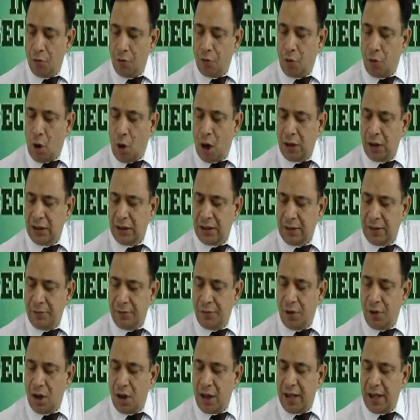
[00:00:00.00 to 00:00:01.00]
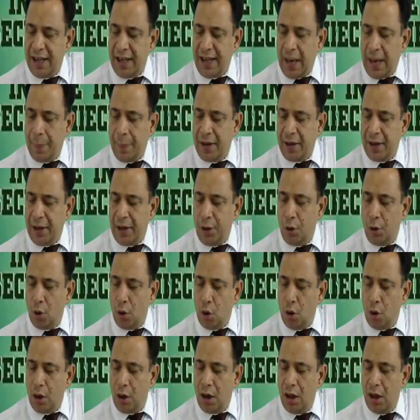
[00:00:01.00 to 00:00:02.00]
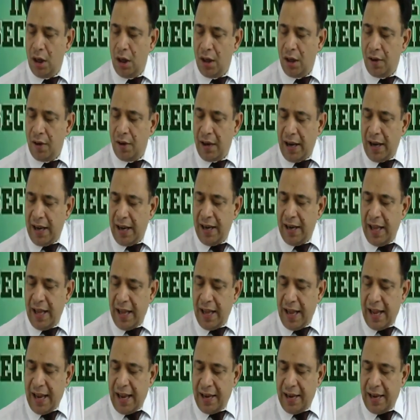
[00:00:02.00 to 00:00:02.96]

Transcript: wants some working capital loan, and